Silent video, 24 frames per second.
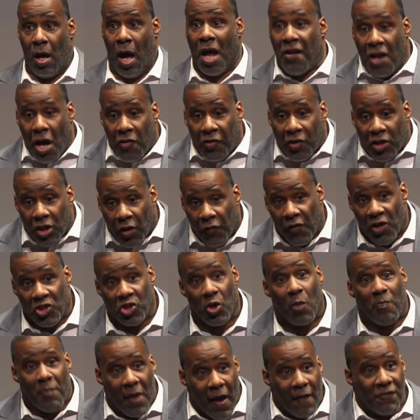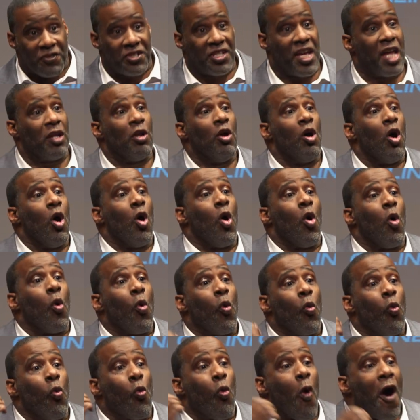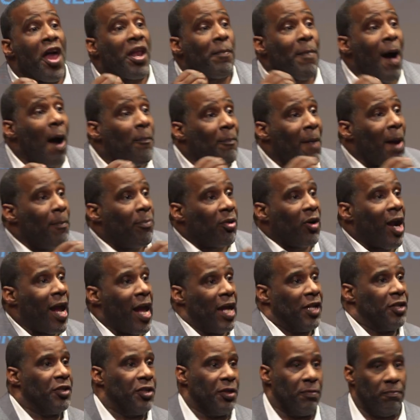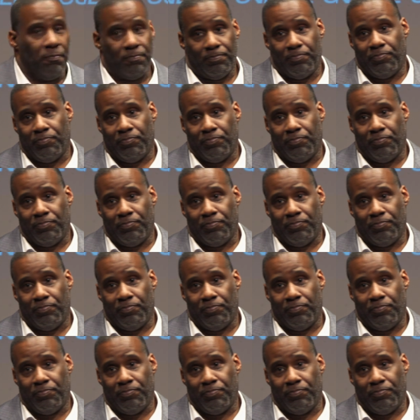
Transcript: Another individual may have said, what about my brand?